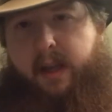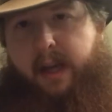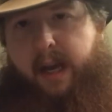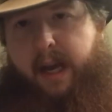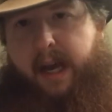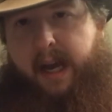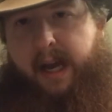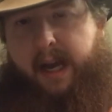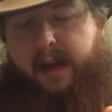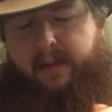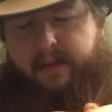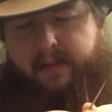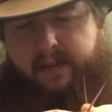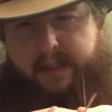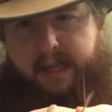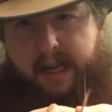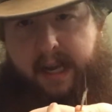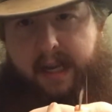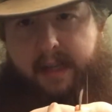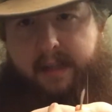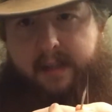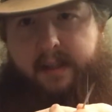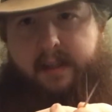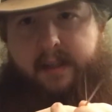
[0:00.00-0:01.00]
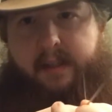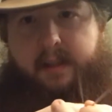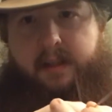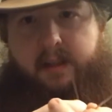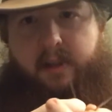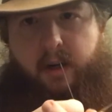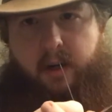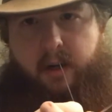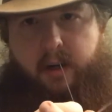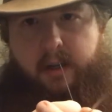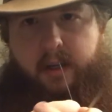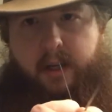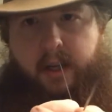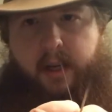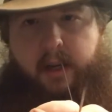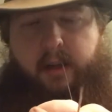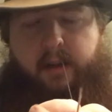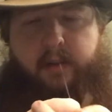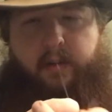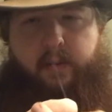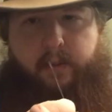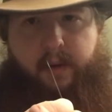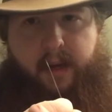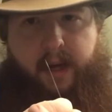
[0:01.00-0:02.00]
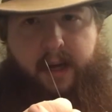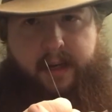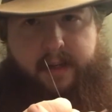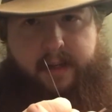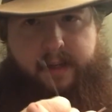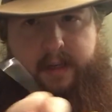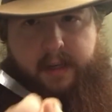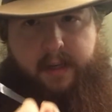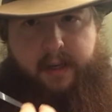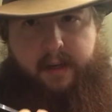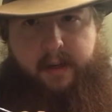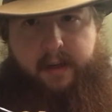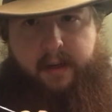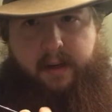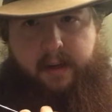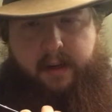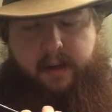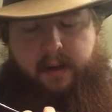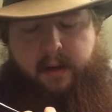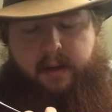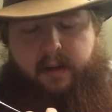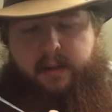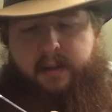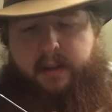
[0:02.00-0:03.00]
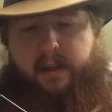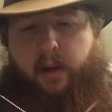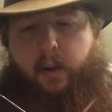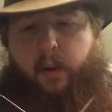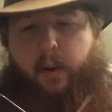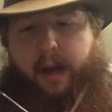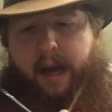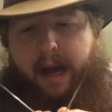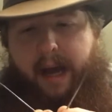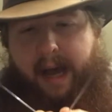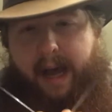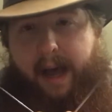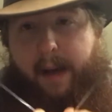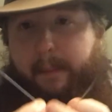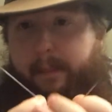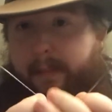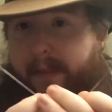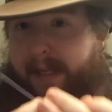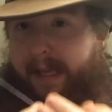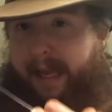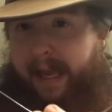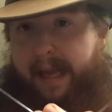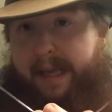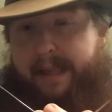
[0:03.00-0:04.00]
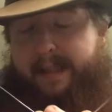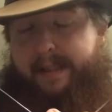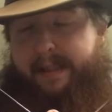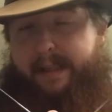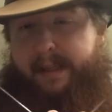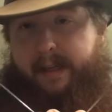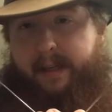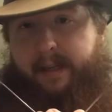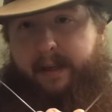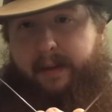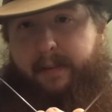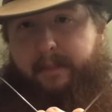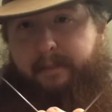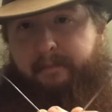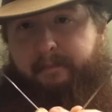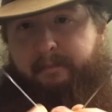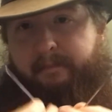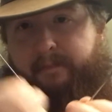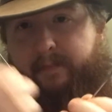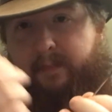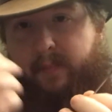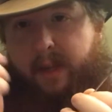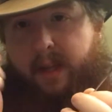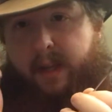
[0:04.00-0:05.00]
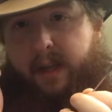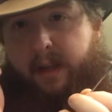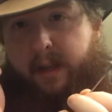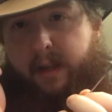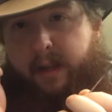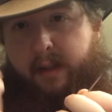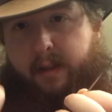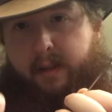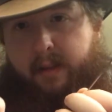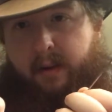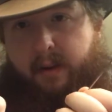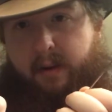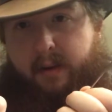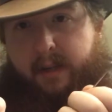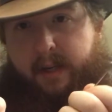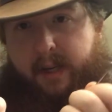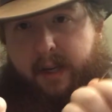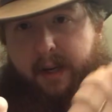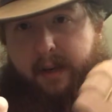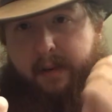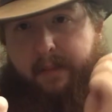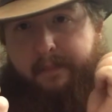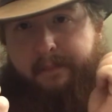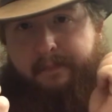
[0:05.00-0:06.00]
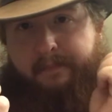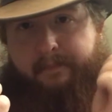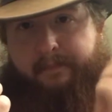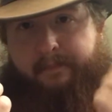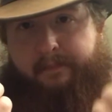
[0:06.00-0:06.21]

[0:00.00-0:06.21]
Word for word: I have sizes 13 through 19 in here, so I'm guessing 13,